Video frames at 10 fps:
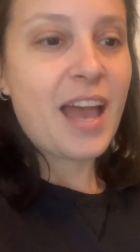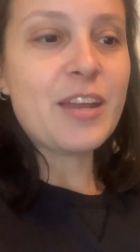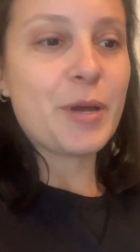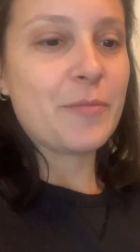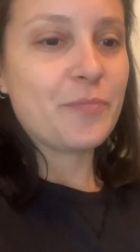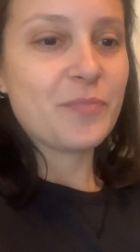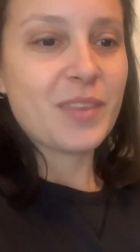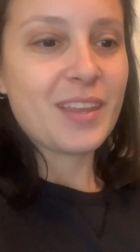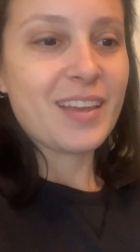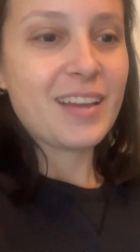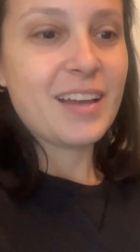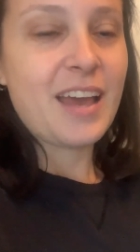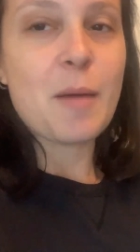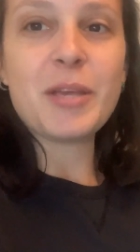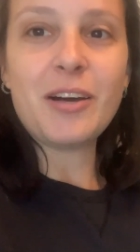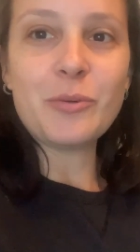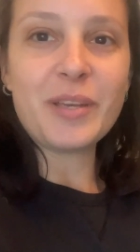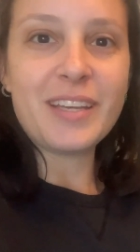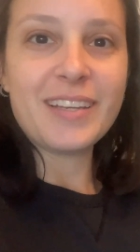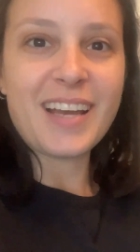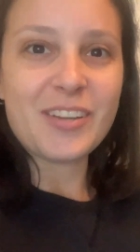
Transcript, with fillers: Anyway, happy Halloween.